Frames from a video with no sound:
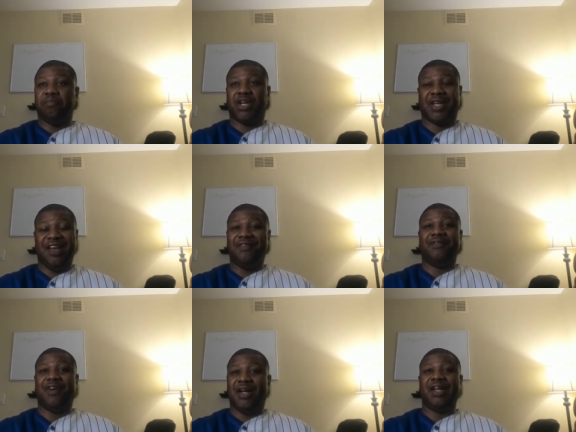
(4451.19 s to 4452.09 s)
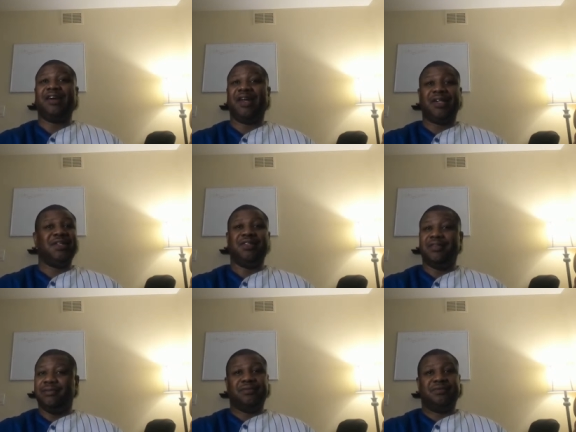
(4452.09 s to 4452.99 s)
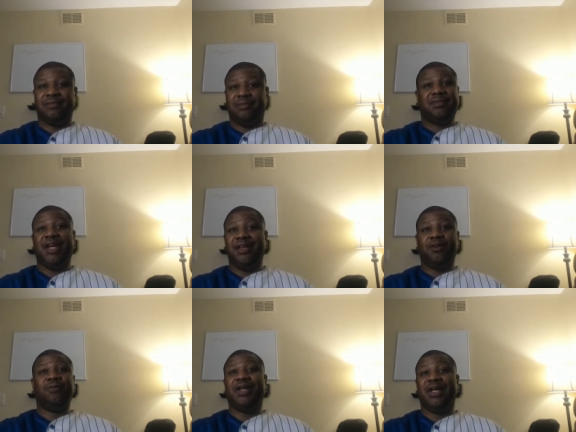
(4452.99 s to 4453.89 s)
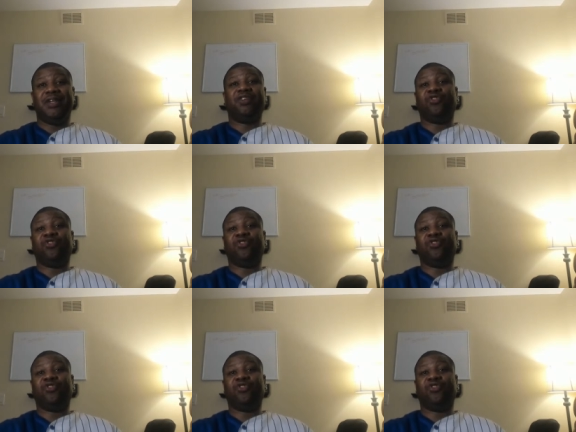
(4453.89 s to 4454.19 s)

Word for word: but Kevin Von Erich, that dude be in the